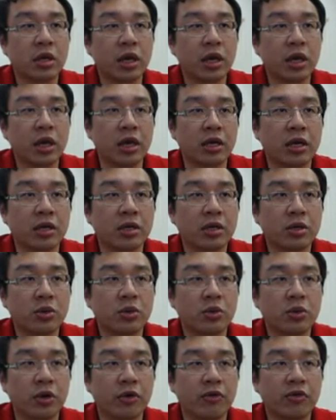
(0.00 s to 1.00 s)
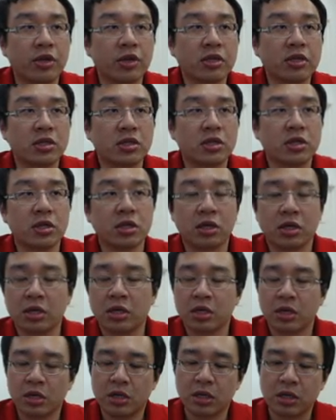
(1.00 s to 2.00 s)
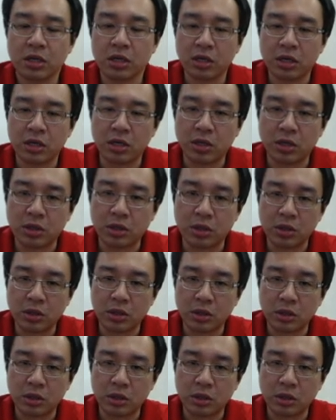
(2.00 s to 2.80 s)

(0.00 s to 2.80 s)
and with this the